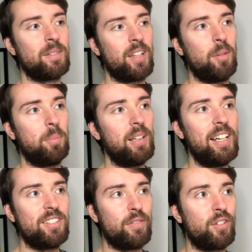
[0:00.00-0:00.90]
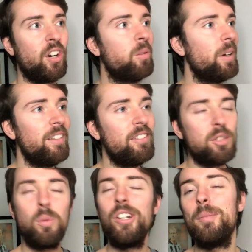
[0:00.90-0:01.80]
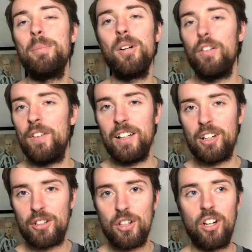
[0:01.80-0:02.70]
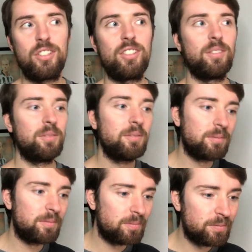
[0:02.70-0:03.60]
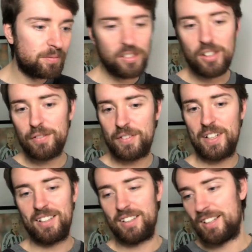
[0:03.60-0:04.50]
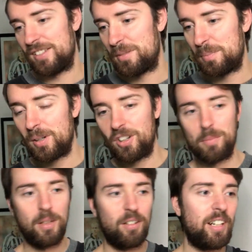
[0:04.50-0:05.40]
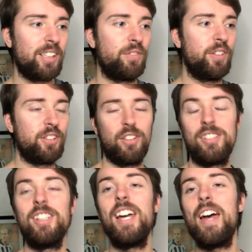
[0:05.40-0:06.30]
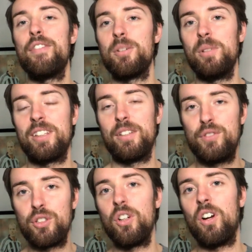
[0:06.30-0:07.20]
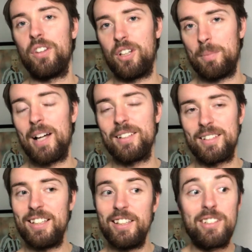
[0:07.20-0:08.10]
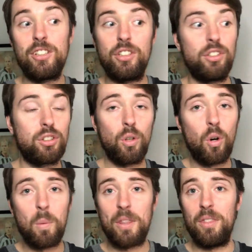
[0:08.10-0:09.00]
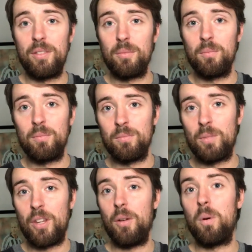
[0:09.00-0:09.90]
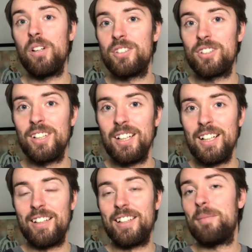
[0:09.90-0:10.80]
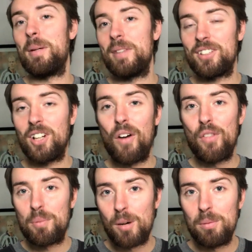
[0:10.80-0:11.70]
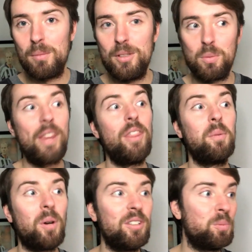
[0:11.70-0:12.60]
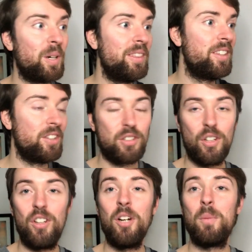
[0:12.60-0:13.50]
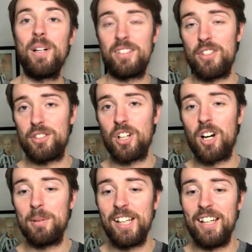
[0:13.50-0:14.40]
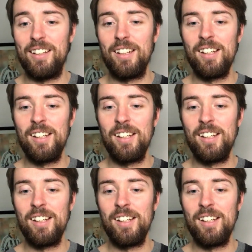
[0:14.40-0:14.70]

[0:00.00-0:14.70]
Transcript: the players they've got, whether it's working perfectly or not, Bruno Fernandes, Pogba, Rashford, you know, I say it every week, they've just got the capacity to just score when they want. And that maybe that's half the problem, is when they want, when do they turn up, when do they start playing.